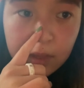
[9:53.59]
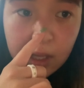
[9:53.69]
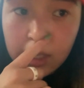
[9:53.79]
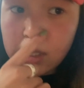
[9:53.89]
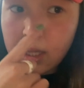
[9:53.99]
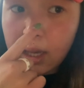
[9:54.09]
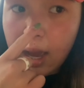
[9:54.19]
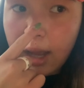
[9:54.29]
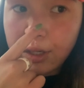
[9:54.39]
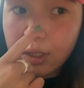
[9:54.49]
It's, like,
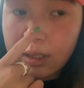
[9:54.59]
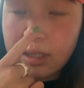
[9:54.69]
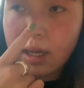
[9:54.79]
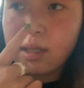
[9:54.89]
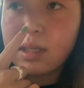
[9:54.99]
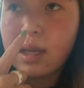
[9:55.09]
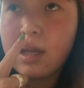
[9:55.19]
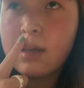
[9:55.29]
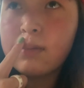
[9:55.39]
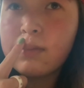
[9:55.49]
actually
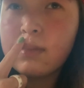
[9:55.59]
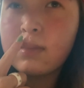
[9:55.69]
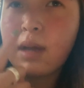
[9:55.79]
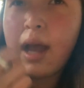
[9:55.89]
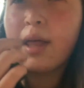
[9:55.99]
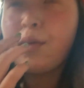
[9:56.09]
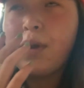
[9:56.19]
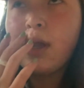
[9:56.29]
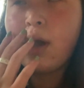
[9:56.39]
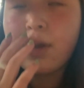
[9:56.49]
disgusting. I, like,
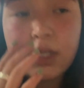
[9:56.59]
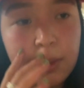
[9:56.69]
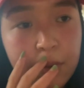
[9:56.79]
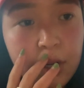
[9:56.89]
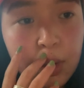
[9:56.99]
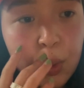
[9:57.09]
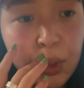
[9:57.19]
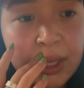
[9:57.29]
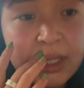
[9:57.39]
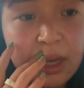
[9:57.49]
want to go to someone who
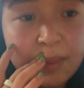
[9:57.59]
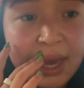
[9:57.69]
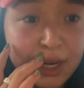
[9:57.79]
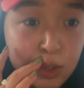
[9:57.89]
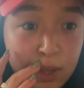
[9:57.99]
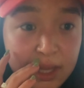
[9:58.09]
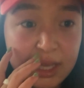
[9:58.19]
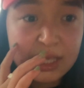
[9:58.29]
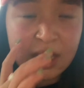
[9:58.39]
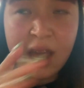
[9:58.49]
can tell me how to sweat
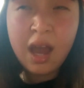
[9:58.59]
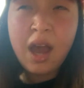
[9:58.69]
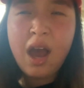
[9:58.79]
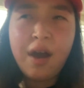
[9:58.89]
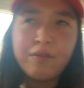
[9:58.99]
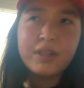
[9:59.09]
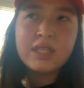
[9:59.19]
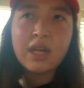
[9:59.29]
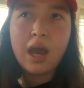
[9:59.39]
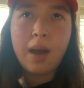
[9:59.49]
less. I've looked
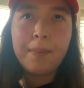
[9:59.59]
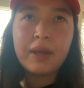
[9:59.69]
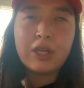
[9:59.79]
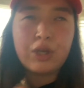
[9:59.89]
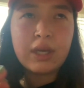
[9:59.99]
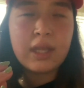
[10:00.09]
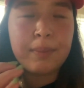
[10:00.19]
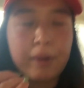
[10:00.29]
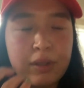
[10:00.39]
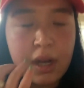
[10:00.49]
it up and you can get like
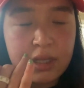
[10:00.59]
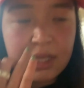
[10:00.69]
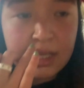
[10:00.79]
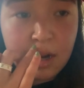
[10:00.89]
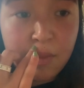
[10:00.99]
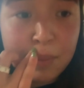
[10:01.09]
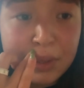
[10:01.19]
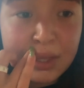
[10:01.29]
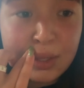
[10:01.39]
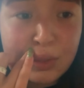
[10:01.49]
Botox and stuff,
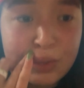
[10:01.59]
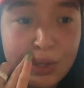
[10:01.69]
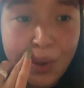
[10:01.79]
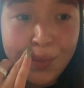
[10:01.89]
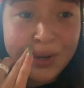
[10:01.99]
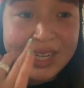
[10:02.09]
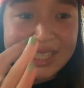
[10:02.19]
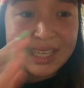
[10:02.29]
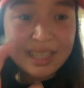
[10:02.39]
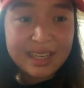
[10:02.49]
but there's no
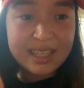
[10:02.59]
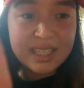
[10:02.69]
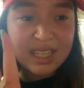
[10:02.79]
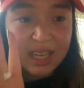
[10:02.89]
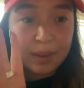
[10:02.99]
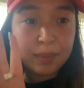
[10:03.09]
reason to get